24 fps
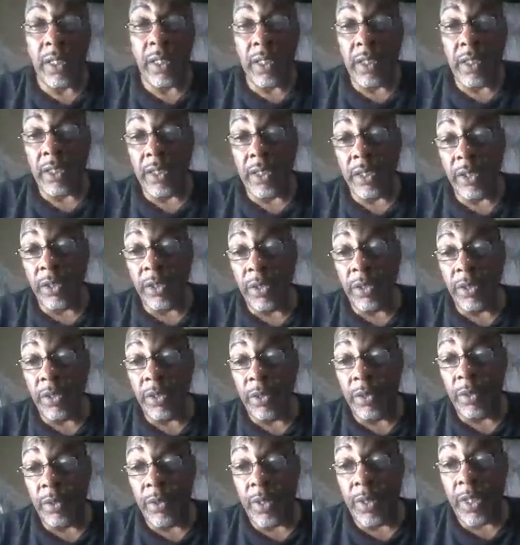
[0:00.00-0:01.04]

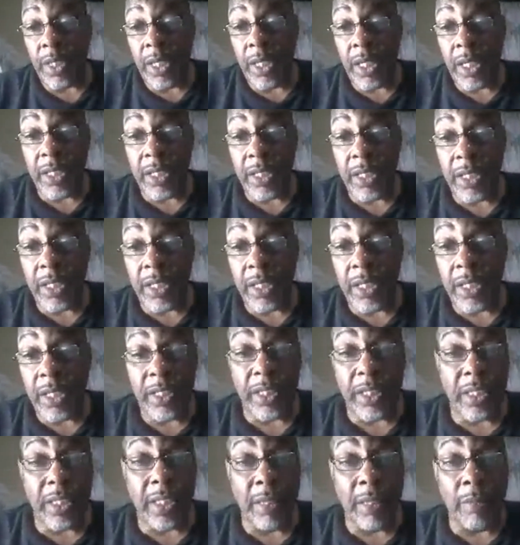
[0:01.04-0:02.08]
So
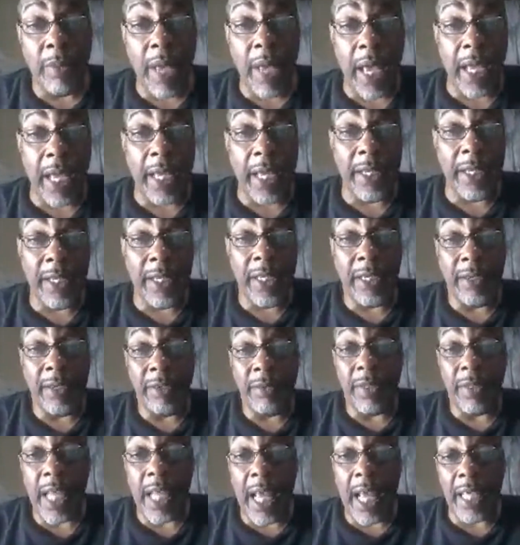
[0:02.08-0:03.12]
just sit back and
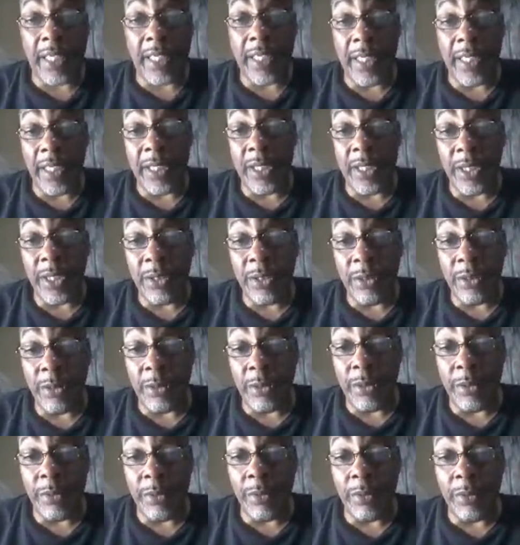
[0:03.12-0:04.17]
relax and listen
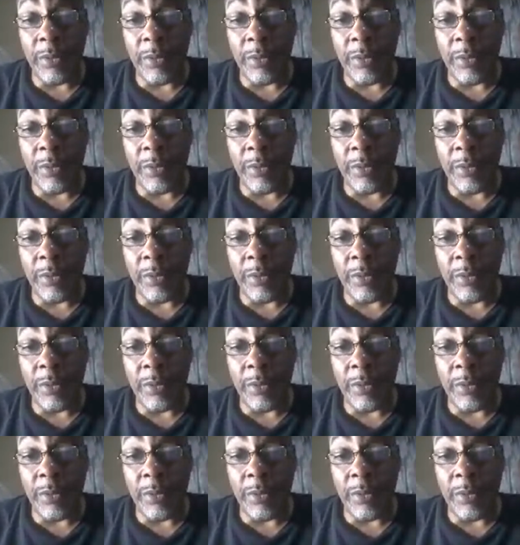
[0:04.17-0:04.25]
to